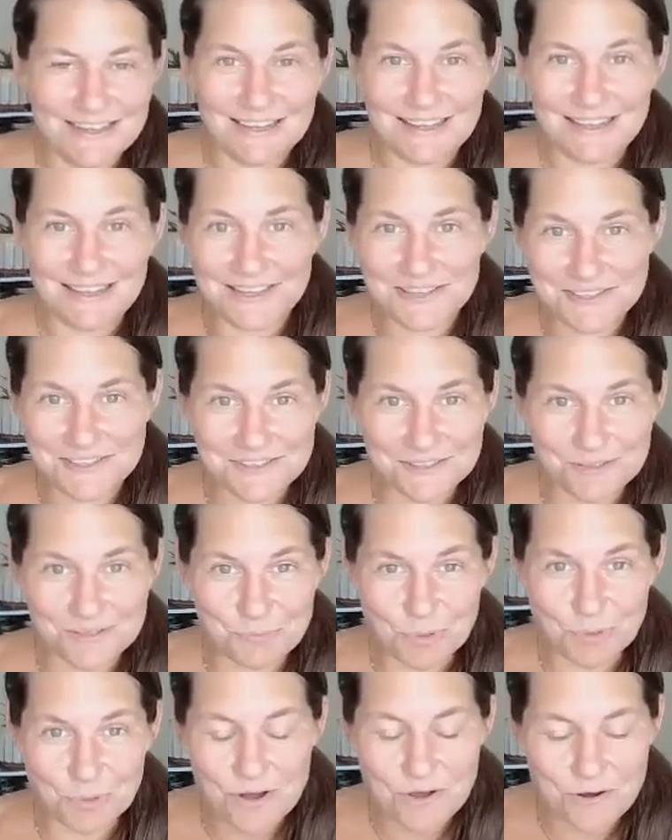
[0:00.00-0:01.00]
cancel
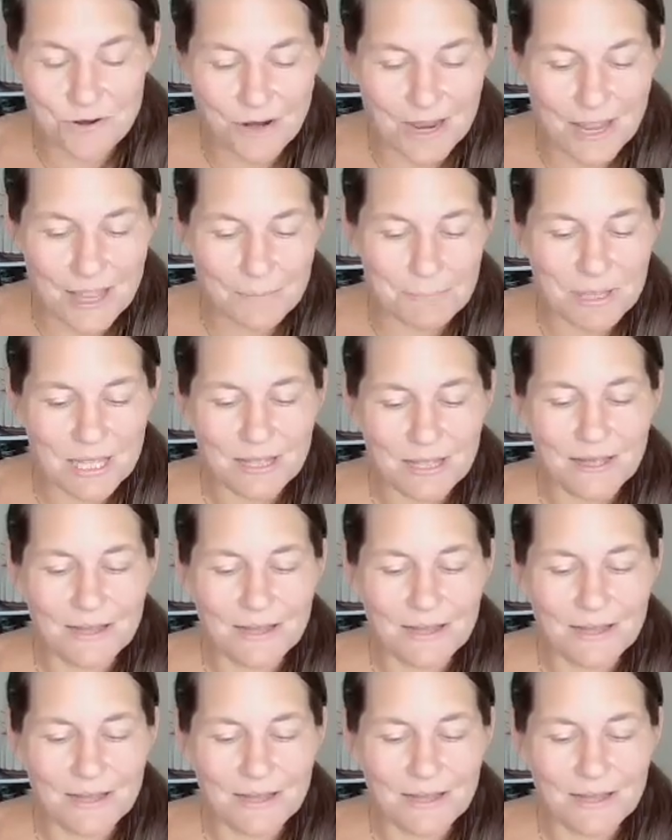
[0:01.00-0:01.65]
program.